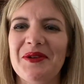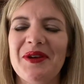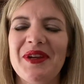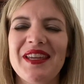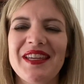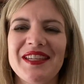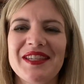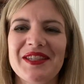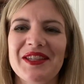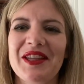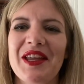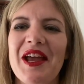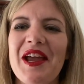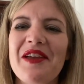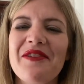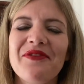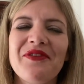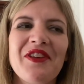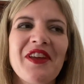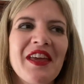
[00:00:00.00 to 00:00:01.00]
his
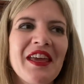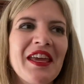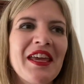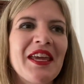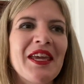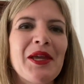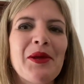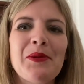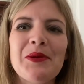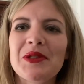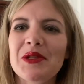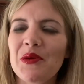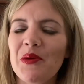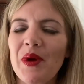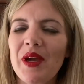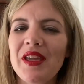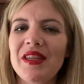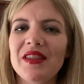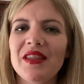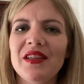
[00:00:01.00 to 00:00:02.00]
life. He was
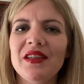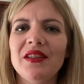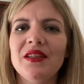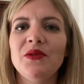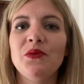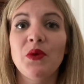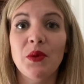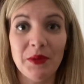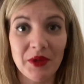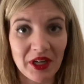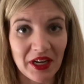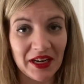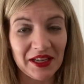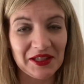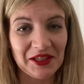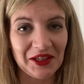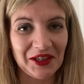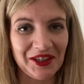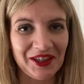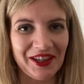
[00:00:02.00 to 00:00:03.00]
quite the
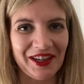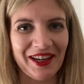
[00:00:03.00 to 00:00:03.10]
womanizer.